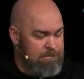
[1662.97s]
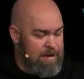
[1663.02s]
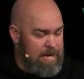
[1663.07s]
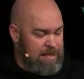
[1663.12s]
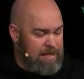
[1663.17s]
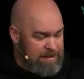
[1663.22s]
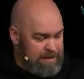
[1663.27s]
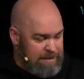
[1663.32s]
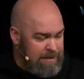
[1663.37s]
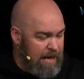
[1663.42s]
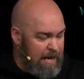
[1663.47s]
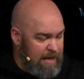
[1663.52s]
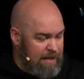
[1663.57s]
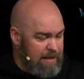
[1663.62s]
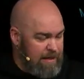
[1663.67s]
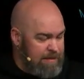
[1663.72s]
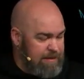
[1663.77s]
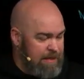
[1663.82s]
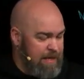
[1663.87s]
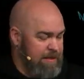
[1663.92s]
and
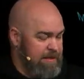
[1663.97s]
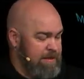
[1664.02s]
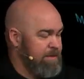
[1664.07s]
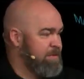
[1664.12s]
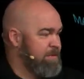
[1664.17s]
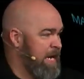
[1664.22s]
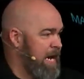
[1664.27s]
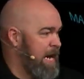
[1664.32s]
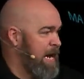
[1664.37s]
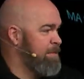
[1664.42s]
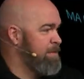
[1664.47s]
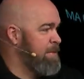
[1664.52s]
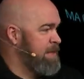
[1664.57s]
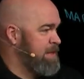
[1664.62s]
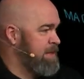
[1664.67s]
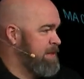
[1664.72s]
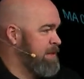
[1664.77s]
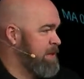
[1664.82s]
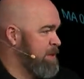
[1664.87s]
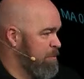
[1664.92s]
stand the test of time and
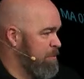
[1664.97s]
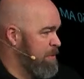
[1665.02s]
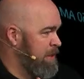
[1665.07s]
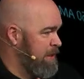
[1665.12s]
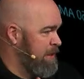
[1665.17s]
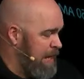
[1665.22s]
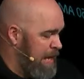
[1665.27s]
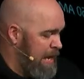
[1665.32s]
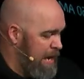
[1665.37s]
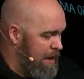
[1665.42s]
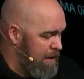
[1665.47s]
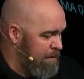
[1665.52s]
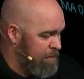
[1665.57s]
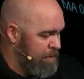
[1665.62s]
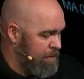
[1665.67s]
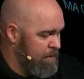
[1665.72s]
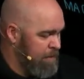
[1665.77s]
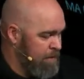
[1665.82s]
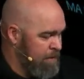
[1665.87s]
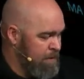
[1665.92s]
still be
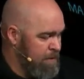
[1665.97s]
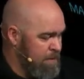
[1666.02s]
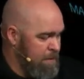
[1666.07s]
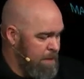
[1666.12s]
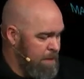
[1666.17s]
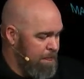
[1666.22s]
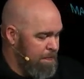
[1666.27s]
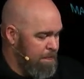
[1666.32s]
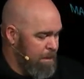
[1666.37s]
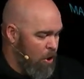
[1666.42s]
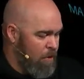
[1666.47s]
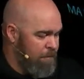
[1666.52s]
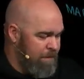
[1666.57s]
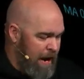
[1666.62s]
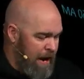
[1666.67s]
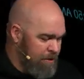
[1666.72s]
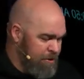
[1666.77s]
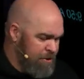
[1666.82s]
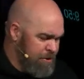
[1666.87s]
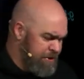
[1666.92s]
alive. Our
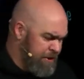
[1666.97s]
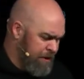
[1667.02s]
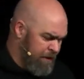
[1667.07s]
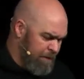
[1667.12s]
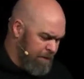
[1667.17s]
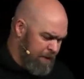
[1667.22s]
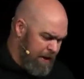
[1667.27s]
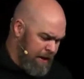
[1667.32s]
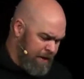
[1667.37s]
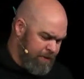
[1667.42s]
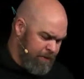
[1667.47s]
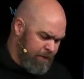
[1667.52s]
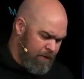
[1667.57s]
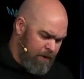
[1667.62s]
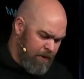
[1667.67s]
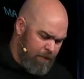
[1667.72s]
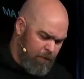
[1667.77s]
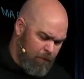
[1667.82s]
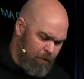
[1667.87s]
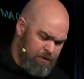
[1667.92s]
values here at Bethel
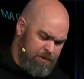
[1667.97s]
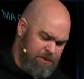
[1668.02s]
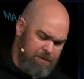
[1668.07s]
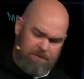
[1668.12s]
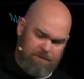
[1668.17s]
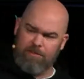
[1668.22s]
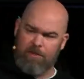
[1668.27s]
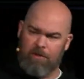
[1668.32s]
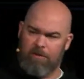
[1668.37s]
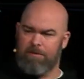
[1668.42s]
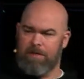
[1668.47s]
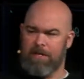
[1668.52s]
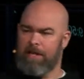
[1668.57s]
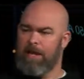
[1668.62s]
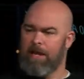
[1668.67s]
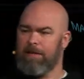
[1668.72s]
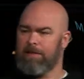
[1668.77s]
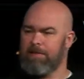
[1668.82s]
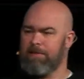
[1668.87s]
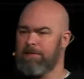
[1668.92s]
are worship, serve,
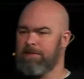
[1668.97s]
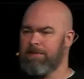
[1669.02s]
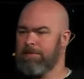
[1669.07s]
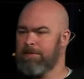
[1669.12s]
connect.